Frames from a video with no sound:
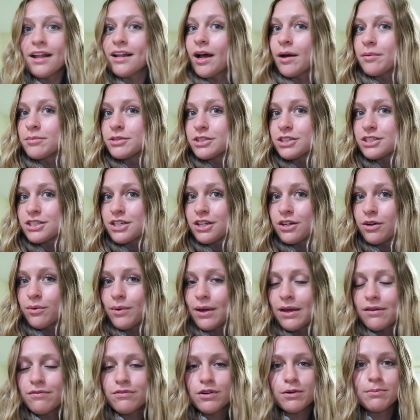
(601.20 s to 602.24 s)
And I'm just gonna
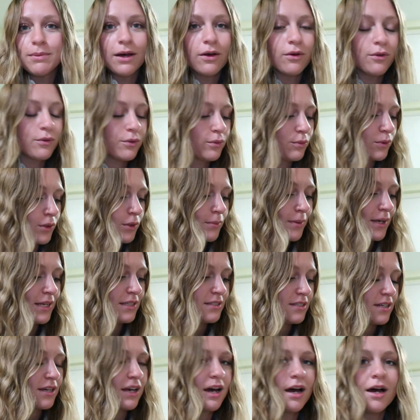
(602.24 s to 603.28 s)
wait for my old
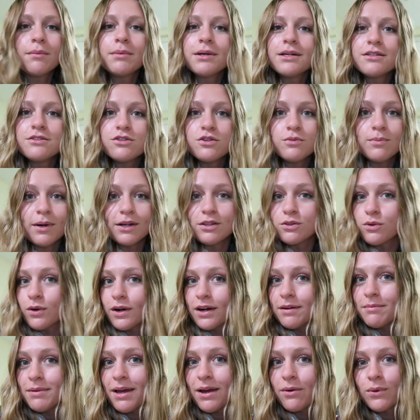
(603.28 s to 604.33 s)
roommate to come to my
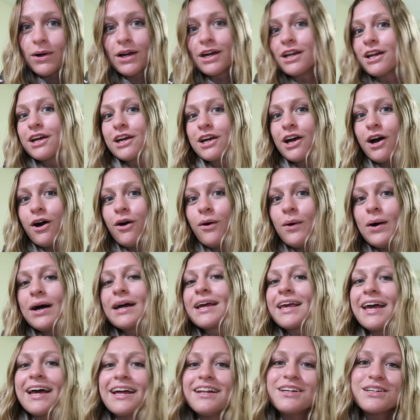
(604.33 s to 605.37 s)
dorm, and we're gonna go
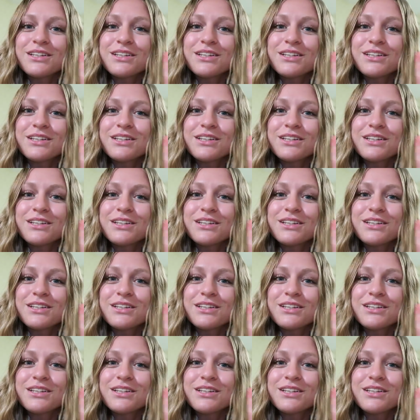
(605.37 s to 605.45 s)
get